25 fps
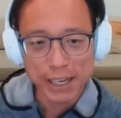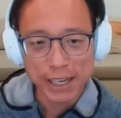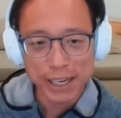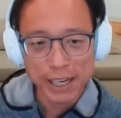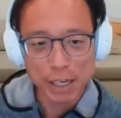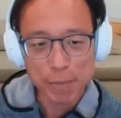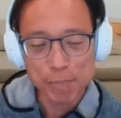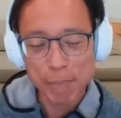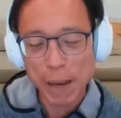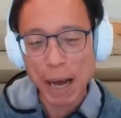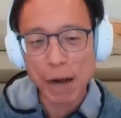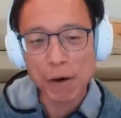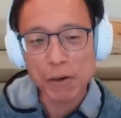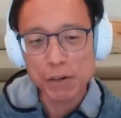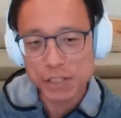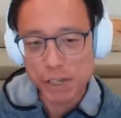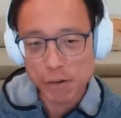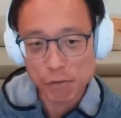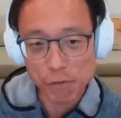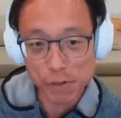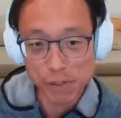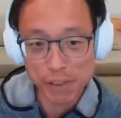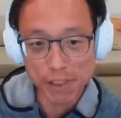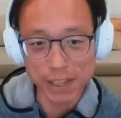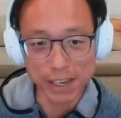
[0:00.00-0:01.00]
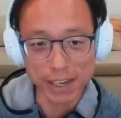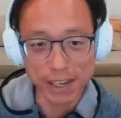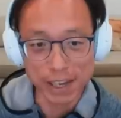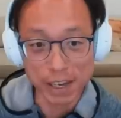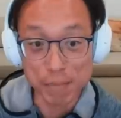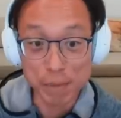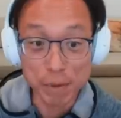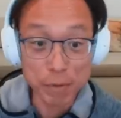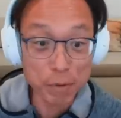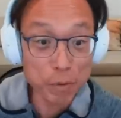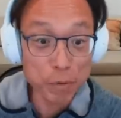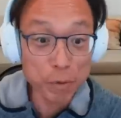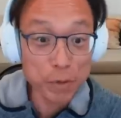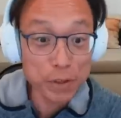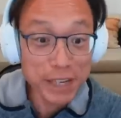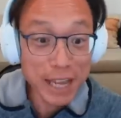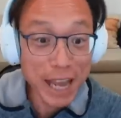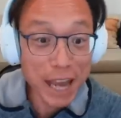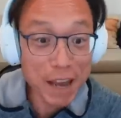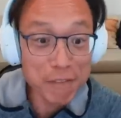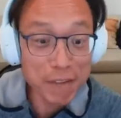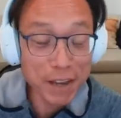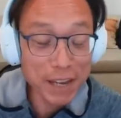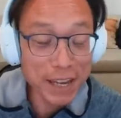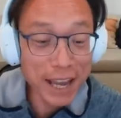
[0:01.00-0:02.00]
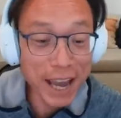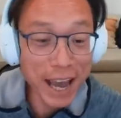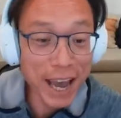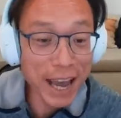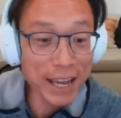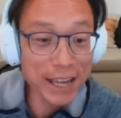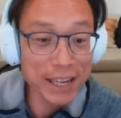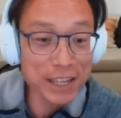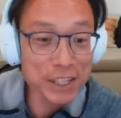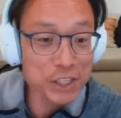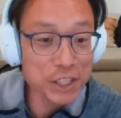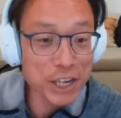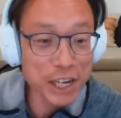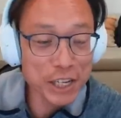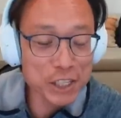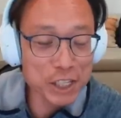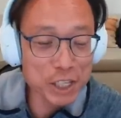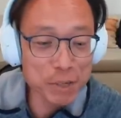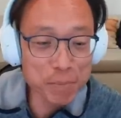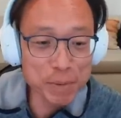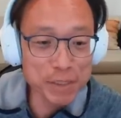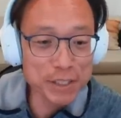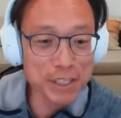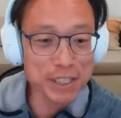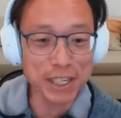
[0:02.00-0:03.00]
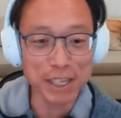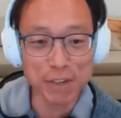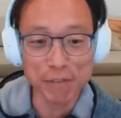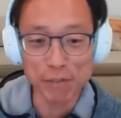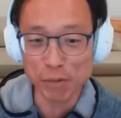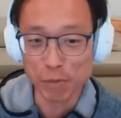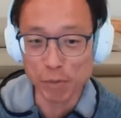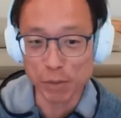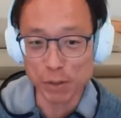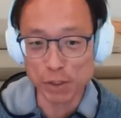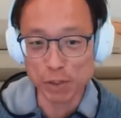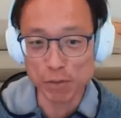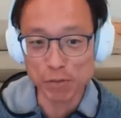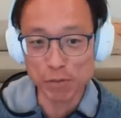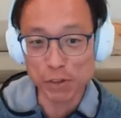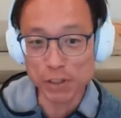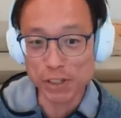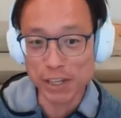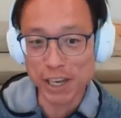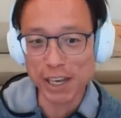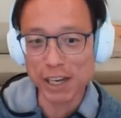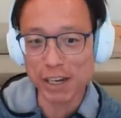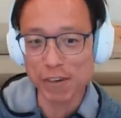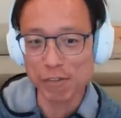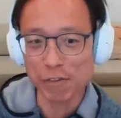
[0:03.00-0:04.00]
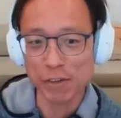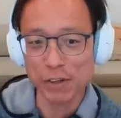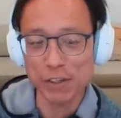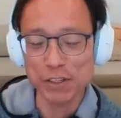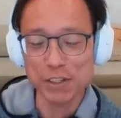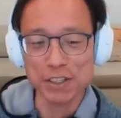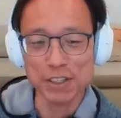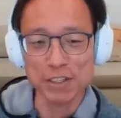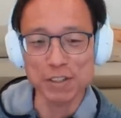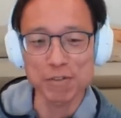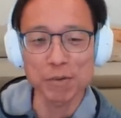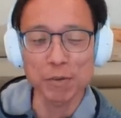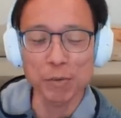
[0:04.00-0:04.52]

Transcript: It powers everything. I mean, we wouldn't have AI and ChatGPT if it wasn't for data, for instance.